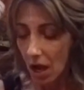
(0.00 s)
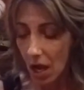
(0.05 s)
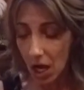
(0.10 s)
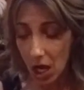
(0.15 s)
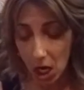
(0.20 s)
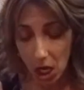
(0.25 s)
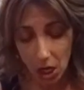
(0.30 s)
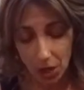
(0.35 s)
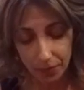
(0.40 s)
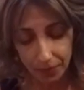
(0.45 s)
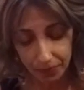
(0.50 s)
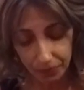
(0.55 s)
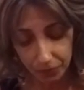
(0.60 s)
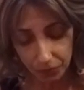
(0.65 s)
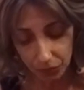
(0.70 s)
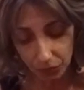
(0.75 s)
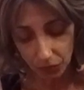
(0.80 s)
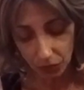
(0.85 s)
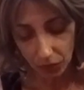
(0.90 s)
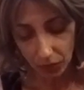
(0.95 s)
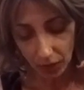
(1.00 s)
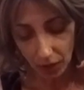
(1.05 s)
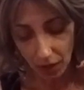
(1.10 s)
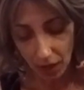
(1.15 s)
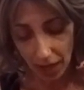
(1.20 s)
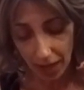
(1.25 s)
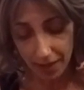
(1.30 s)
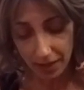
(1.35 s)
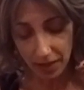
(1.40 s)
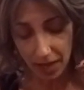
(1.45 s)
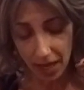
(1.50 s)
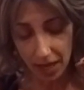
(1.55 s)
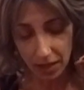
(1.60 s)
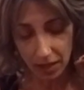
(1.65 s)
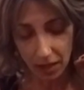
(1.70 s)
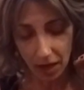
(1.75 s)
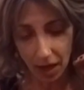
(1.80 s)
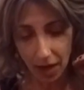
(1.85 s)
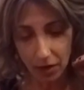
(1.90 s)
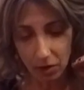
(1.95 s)

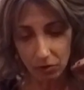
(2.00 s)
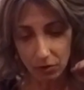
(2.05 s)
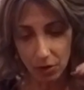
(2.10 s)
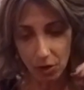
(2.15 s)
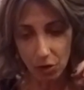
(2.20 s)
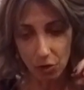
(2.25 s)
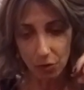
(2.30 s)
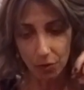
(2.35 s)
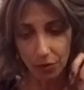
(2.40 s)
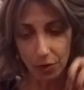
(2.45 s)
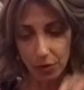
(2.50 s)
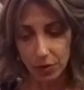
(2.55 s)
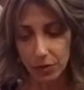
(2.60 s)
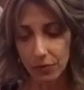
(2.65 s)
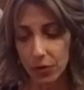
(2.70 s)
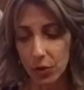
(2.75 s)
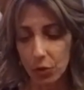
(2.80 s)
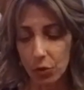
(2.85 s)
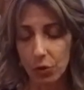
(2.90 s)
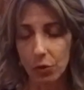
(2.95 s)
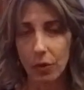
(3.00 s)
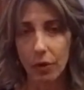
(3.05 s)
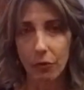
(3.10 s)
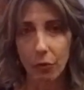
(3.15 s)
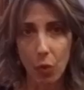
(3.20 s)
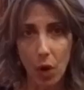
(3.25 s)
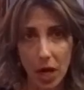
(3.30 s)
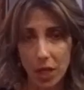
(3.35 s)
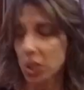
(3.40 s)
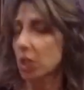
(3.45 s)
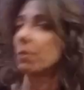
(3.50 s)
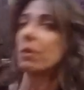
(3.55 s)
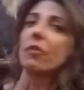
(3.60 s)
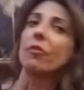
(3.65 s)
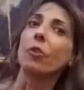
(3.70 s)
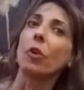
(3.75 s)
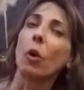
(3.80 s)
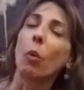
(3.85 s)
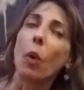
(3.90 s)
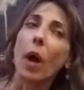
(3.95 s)
And I don't know, those of you who have watched me
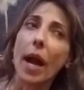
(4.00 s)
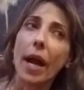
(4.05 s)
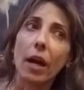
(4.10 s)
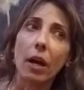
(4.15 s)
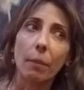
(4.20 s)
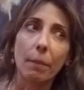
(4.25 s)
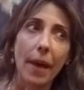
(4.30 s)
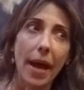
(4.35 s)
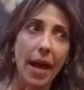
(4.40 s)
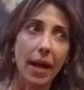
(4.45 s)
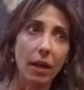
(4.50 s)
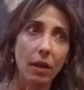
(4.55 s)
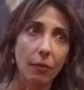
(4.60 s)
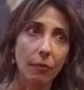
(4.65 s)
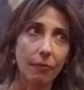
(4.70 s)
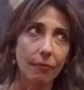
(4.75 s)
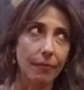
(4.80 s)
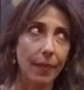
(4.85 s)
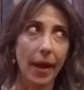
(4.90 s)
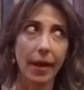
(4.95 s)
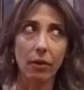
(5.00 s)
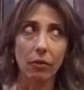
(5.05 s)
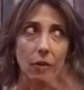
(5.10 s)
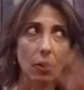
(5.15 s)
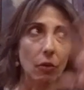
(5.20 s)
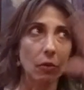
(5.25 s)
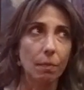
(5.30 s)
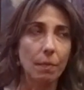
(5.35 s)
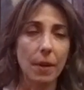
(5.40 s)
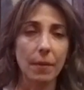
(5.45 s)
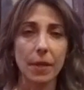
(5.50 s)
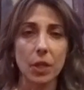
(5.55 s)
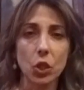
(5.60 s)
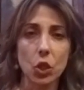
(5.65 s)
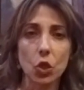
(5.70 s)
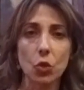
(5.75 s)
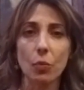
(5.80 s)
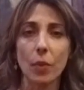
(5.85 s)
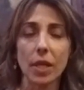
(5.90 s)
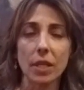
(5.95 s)
for a while, back of, I don't know, maybe
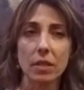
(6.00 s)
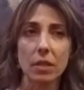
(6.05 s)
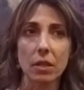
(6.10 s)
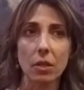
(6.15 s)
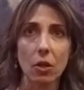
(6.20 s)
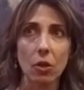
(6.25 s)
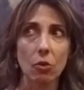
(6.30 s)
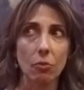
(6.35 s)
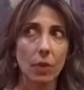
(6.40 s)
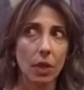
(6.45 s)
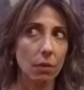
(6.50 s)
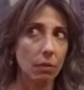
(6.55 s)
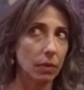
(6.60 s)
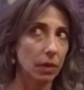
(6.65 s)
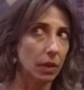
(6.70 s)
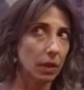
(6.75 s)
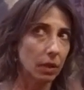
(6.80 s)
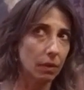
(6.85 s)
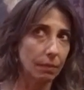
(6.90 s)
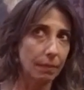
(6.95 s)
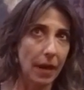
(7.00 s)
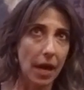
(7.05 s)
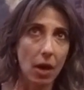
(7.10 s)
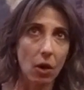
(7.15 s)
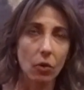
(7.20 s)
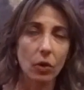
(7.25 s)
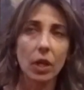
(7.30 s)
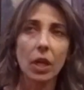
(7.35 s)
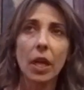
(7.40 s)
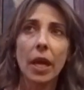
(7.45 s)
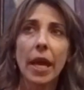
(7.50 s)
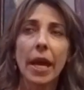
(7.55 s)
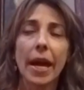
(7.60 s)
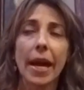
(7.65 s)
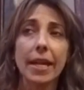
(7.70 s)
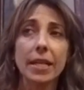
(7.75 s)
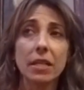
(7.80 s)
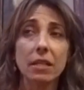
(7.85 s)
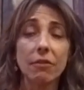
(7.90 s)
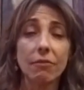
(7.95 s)
2 months ago,
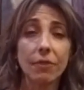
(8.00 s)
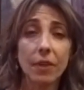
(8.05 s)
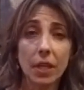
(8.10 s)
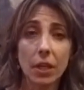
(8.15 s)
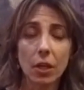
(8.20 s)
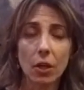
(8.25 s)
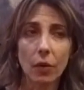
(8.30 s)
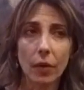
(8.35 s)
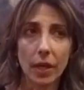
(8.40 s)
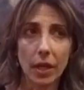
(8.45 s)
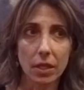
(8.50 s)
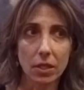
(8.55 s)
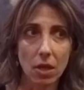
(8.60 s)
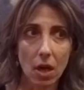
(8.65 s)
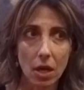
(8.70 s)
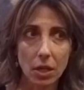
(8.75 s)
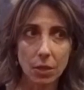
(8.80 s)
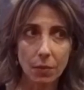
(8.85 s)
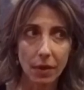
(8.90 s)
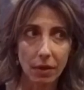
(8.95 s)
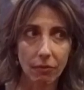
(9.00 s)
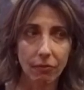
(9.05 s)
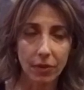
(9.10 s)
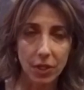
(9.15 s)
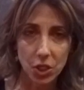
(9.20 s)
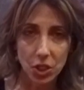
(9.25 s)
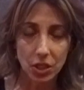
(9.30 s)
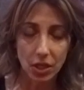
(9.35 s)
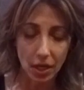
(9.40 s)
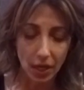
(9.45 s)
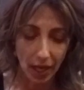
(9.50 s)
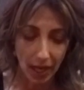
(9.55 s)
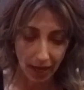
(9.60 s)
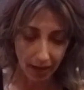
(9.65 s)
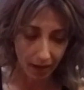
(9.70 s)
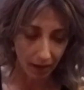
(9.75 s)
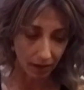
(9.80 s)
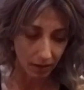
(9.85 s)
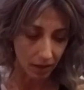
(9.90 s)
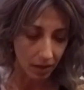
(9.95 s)
I did a video and I talked about a vision I
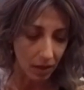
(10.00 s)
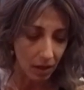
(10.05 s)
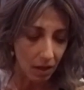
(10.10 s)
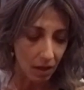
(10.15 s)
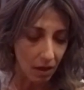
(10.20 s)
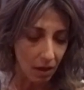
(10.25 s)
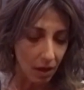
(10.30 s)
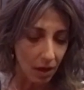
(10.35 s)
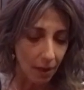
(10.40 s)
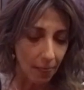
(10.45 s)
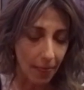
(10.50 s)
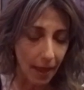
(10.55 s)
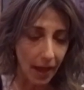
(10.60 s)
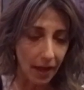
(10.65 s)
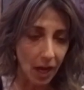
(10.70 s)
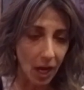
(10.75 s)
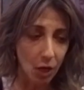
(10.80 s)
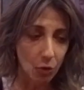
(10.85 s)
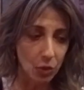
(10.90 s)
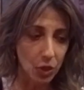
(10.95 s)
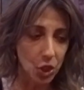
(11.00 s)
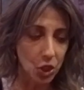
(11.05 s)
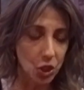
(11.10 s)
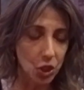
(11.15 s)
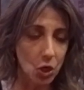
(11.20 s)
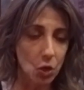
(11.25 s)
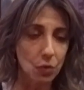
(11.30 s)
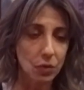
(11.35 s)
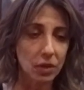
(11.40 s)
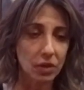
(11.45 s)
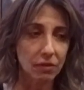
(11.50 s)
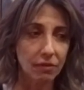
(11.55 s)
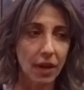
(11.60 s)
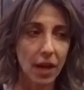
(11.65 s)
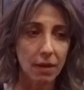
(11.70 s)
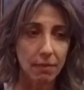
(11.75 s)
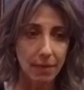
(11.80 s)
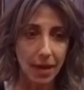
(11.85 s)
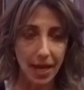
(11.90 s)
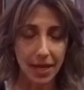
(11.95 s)
had that I was shown the
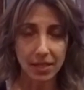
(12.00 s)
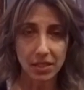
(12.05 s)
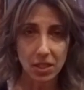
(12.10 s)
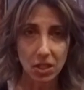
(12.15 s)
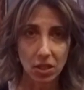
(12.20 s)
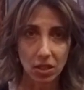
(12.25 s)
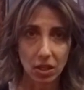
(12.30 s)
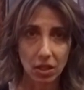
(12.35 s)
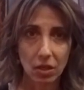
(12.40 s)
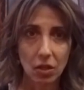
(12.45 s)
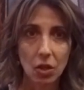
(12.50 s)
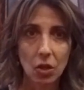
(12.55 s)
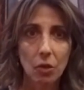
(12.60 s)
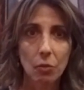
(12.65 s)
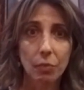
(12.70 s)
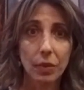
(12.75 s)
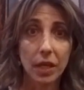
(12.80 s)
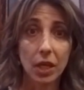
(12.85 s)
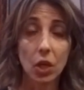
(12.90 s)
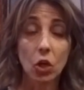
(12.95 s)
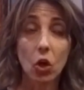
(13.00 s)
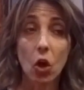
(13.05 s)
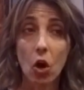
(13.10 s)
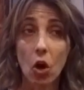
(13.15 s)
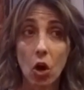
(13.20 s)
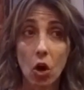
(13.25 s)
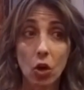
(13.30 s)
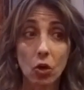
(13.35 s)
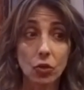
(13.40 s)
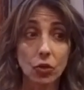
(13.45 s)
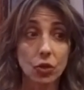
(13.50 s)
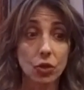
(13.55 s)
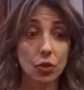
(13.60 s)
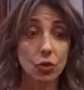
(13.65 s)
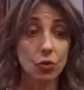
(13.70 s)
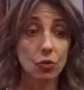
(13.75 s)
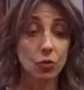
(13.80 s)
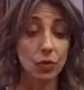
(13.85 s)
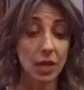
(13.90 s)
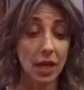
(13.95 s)
divine masculine being called
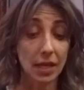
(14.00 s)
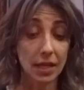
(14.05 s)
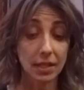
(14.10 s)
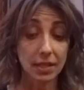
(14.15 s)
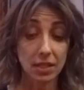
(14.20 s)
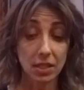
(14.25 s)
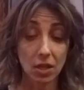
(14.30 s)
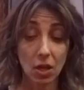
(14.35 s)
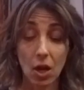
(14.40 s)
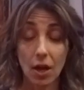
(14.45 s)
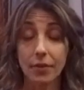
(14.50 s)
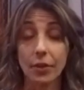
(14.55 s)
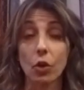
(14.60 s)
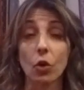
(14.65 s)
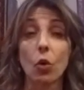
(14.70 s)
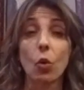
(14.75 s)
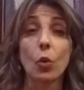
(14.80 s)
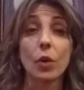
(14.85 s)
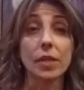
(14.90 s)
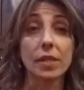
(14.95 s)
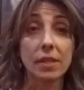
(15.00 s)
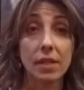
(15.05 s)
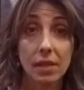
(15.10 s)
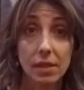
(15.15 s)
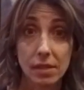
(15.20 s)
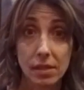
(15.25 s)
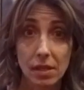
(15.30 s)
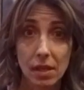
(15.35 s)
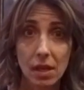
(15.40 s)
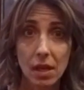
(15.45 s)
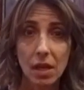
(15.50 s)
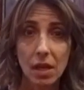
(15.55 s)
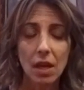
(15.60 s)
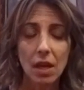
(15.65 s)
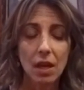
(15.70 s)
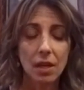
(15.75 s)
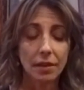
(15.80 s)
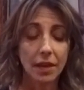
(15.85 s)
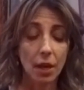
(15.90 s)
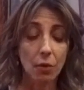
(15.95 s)
to get on their horses.
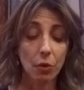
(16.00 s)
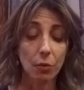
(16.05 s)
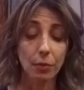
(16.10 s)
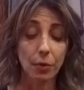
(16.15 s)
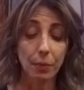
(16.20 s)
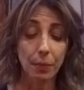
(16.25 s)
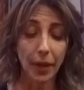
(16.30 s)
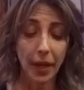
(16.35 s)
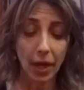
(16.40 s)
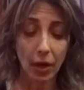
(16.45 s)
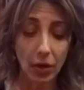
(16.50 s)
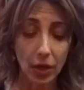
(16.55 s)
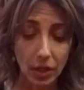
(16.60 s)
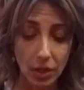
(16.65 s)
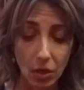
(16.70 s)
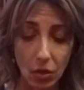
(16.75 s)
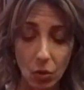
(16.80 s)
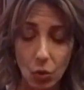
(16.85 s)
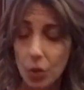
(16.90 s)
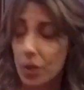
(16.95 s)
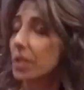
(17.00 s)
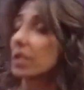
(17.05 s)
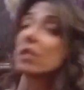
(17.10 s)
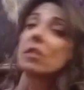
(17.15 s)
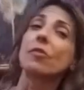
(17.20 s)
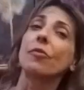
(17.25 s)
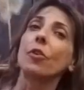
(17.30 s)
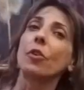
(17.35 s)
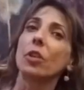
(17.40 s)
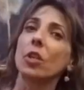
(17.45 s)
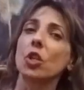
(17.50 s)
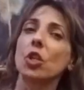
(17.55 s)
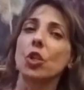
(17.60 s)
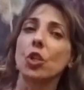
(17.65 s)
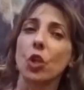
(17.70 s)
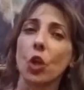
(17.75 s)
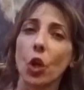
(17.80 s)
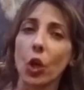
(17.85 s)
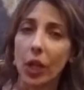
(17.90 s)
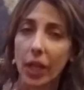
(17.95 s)
They were preparing their horses for this
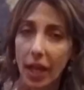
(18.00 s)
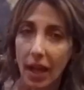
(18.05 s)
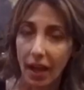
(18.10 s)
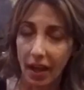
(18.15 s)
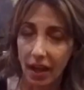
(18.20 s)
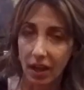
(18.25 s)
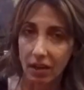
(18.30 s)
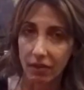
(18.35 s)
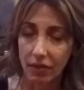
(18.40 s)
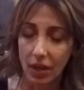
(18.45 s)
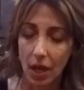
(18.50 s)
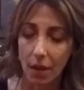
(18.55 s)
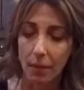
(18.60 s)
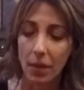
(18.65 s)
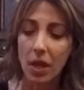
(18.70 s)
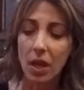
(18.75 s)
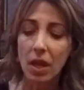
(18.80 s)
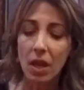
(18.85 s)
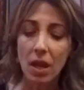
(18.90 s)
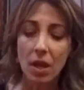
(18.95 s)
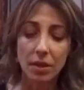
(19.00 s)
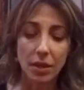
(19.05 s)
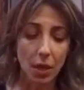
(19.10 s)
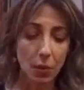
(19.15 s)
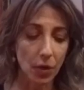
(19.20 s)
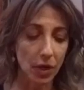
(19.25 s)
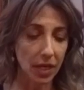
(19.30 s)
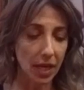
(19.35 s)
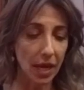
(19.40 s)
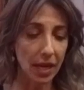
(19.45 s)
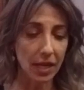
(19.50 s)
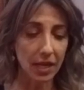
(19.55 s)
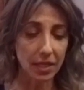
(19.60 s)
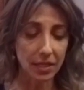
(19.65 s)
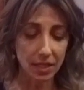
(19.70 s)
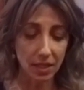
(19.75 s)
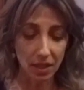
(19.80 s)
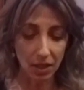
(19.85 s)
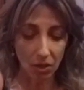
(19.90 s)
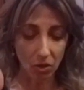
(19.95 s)
journey ahead of them. They were getting
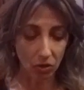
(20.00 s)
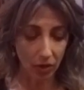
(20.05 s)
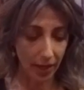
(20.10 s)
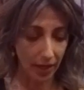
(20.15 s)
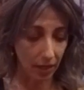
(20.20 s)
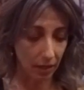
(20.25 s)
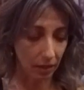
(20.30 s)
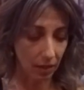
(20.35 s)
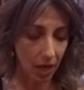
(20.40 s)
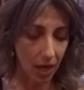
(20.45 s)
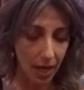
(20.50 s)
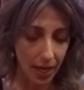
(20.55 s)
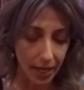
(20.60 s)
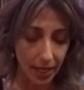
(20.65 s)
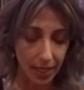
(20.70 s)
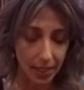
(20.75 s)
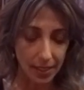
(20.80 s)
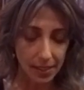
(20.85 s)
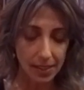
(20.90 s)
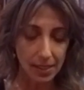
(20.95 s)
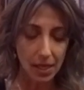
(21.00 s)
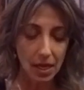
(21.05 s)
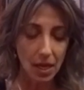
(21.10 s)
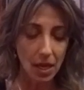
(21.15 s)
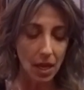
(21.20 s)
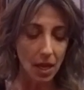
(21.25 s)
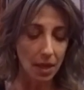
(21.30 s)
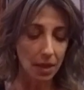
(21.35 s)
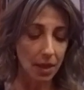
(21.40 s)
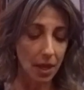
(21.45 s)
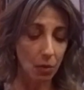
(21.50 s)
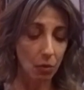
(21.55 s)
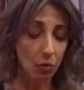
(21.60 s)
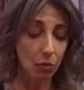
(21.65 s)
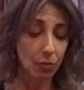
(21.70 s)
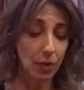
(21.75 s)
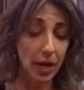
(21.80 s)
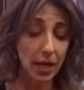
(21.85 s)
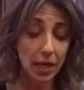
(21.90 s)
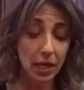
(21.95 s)
into their lines. They were
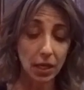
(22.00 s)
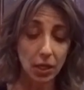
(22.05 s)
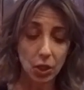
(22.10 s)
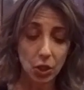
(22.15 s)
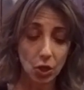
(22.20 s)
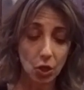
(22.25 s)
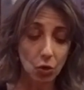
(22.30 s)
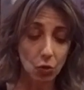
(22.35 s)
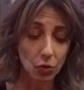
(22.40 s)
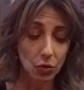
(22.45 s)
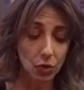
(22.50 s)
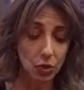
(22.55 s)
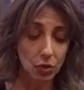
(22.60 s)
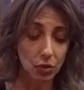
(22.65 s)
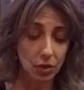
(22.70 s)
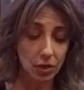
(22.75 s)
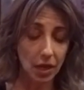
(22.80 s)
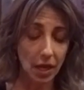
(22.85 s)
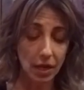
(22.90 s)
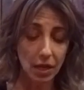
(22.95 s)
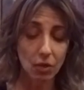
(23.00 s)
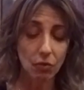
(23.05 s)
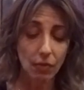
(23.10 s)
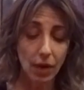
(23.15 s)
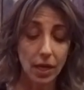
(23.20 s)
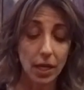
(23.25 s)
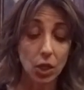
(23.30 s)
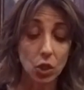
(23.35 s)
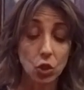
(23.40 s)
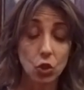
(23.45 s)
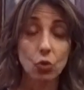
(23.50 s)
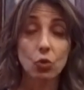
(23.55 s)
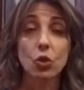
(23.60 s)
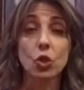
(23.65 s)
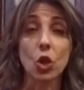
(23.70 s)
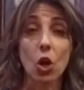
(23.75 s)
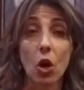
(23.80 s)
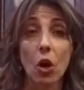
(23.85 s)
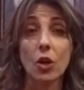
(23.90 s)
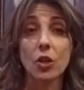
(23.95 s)
ready, getting ready to
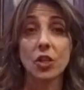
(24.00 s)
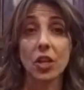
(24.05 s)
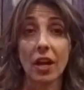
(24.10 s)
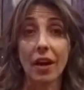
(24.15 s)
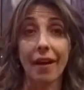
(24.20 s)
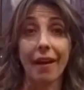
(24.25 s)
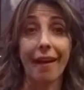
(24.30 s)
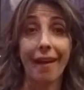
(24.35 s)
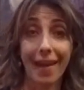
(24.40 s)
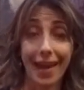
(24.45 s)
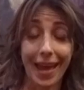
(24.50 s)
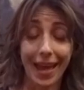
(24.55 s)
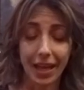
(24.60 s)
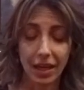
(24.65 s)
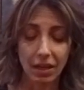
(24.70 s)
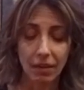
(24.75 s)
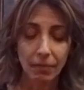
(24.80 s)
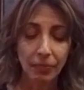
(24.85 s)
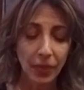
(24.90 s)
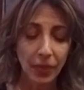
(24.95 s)
charge ahead.